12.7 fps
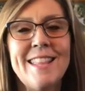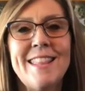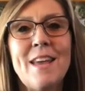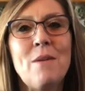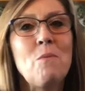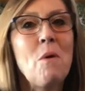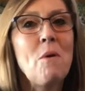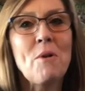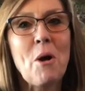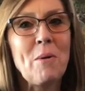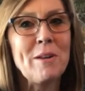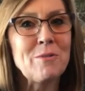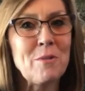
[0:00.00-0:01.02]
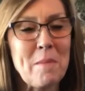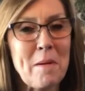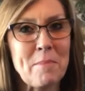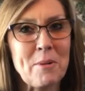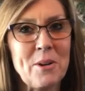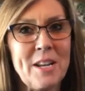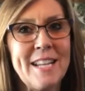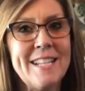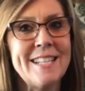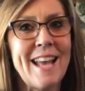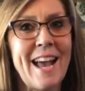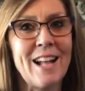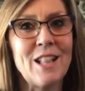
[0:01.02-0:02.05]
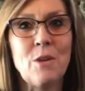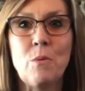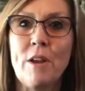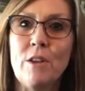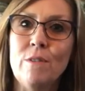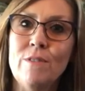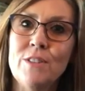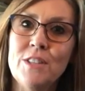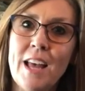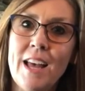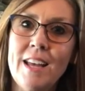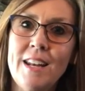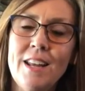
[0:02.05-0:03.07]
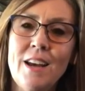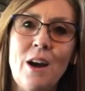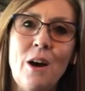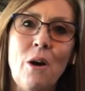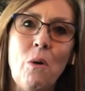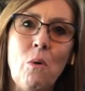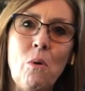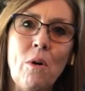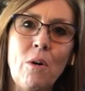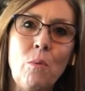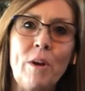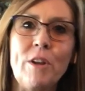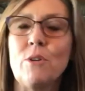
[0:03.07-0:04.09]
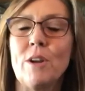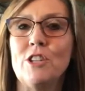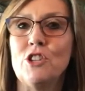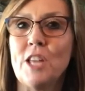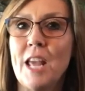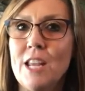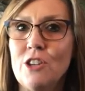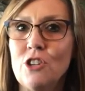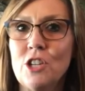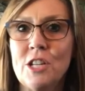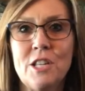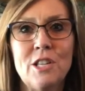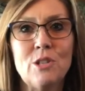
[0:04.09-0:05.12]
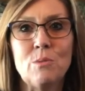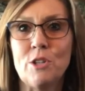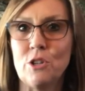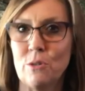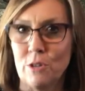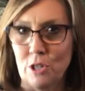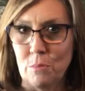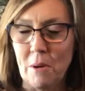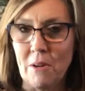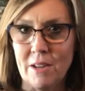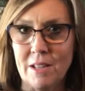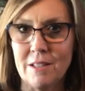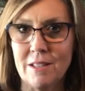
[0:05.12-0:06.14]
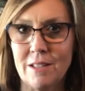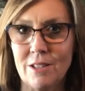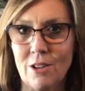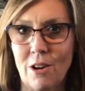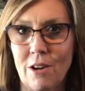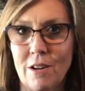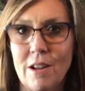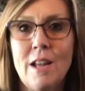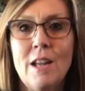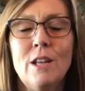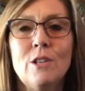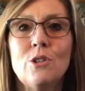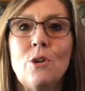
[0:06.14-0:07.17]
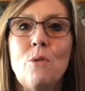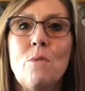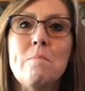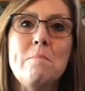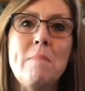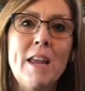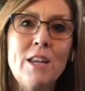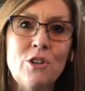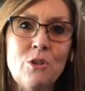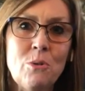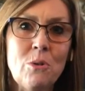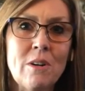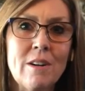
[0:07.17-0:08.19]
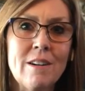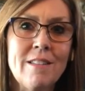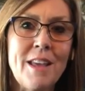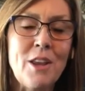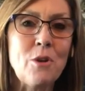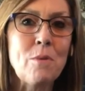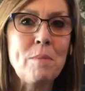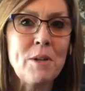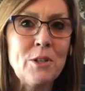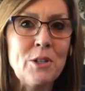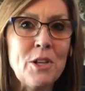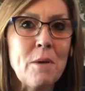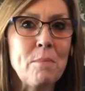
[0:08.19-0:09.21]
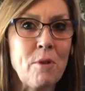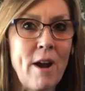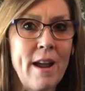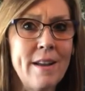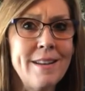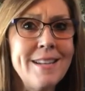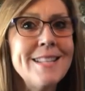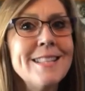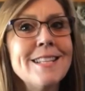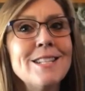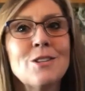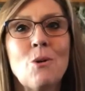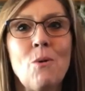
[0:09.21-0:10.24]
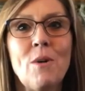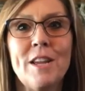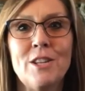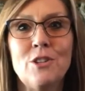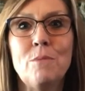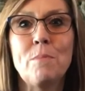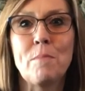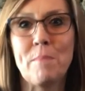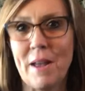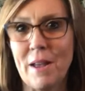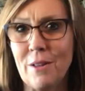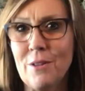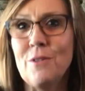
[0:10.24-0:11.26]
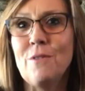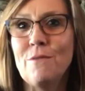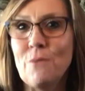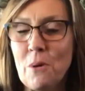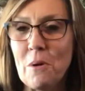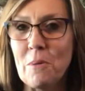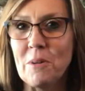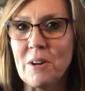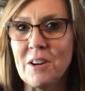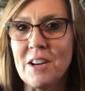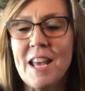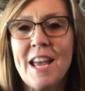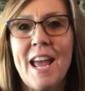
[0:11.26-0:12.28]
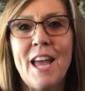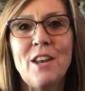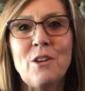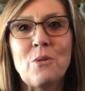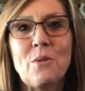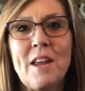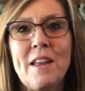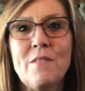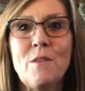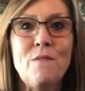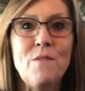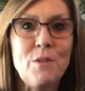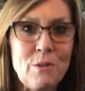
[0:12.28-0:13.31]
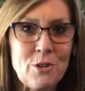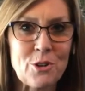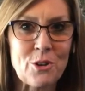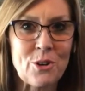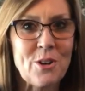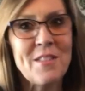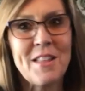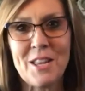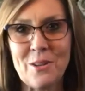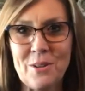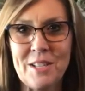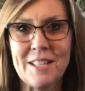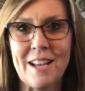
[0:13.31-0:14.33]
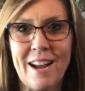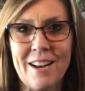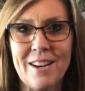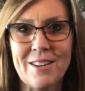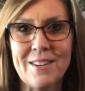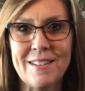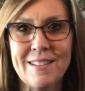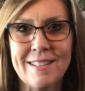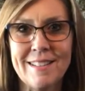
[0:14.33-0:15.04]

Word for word: they won't always remember exactly what you've said or what your education is, what your experiences are. So make sure that you're building a brand that's going to propel you forward and create the future that you desire.